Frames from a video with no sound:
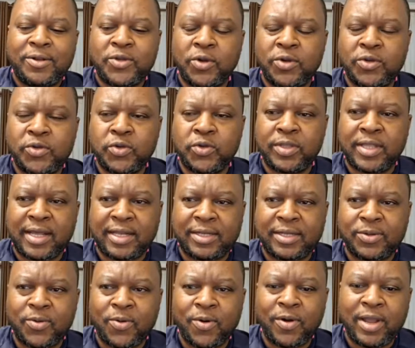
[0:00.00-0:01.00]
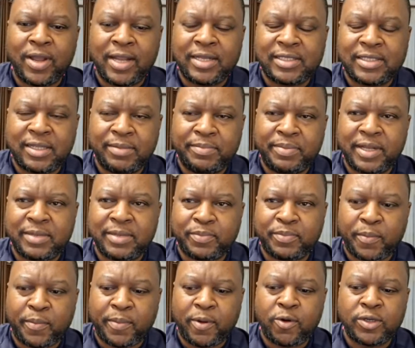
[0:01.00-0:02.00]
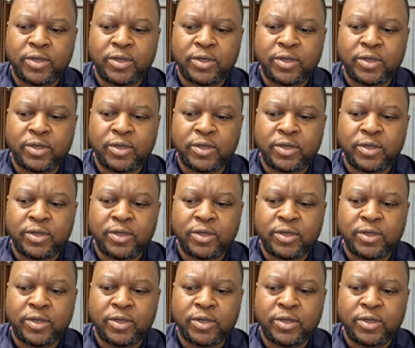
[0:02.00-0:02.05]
Don't do that. Go and sleep at a proper